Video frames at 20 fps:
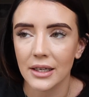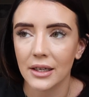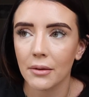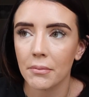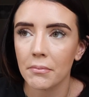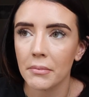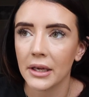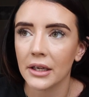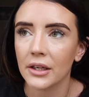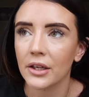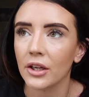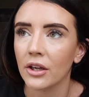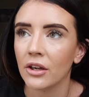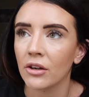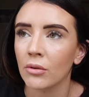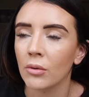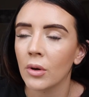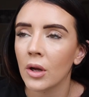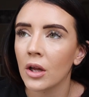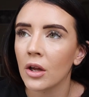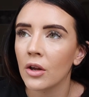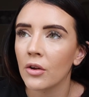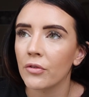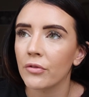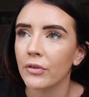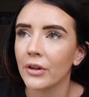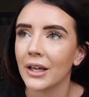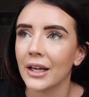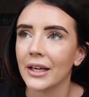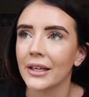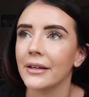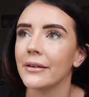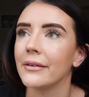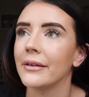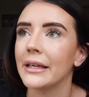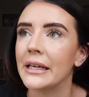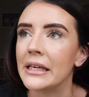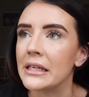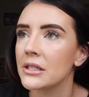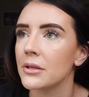It can make you feel like you
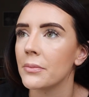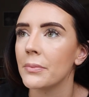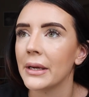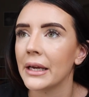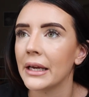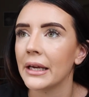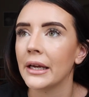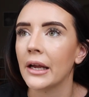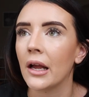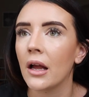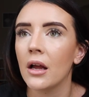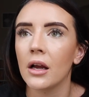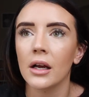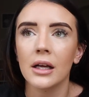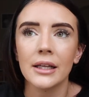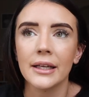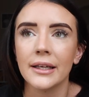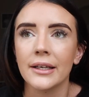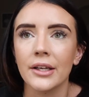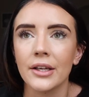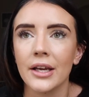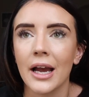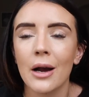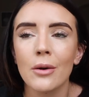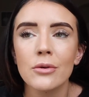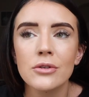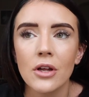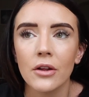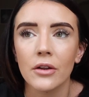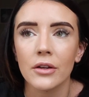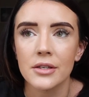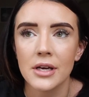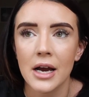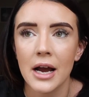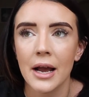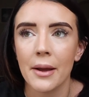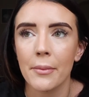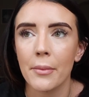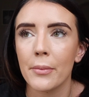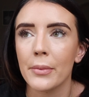need to be cleaning your house all the
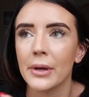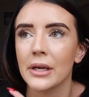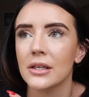time.